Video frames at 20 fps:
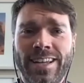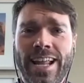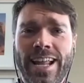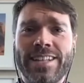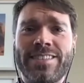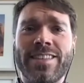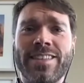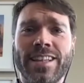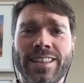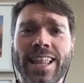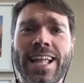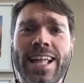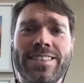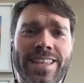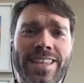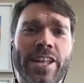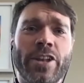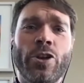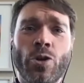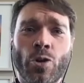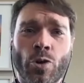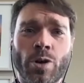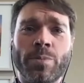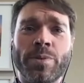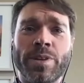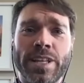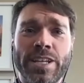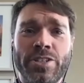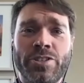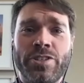It's the lens that
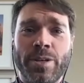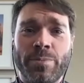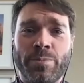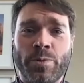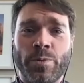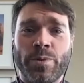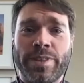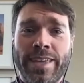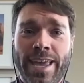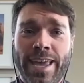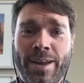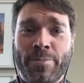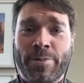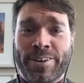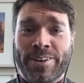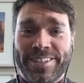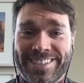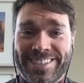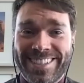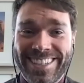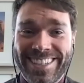normally shipped with cameras.